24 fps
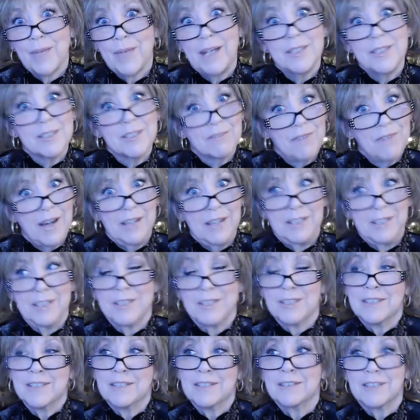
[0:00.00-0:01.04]
it's fun
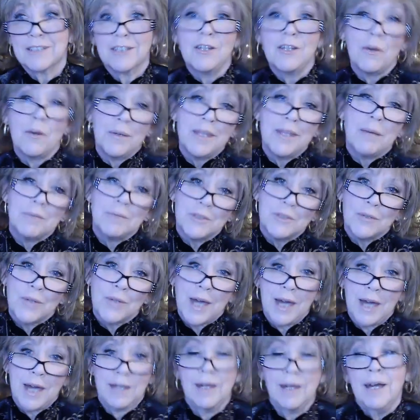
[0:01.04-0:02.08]
it's you know and that was
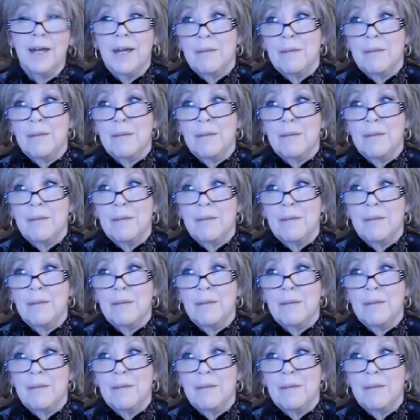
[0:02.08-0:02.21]
okay